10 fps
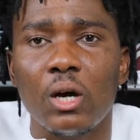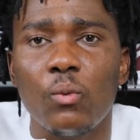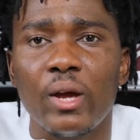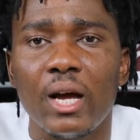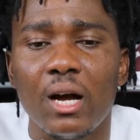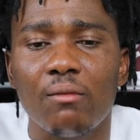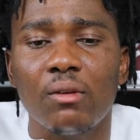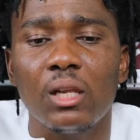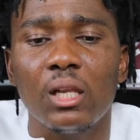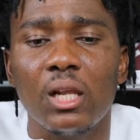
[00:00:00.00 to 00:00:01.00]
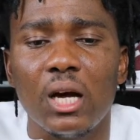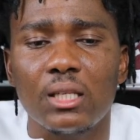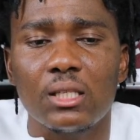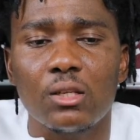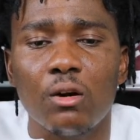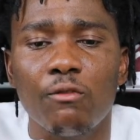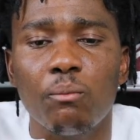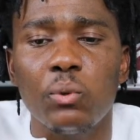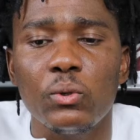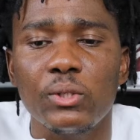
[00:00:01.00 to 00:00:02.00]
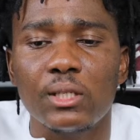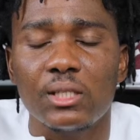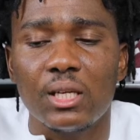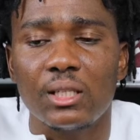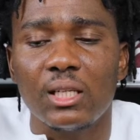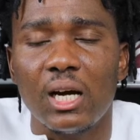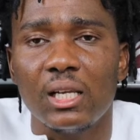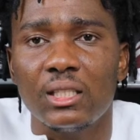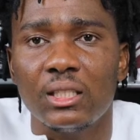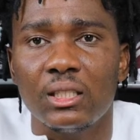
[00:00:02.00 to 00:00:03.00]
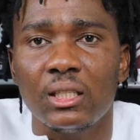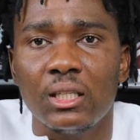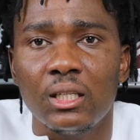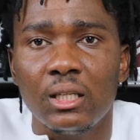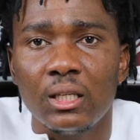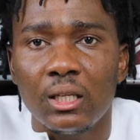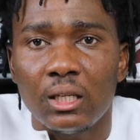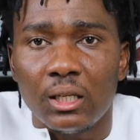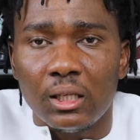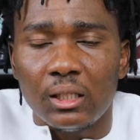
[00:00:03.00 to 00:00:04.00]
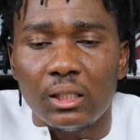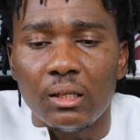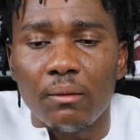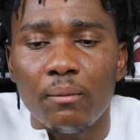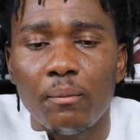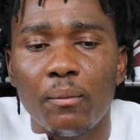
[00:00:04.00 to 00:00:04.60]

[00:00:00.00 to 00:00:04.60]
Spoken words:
and we have lots of Boost technology in the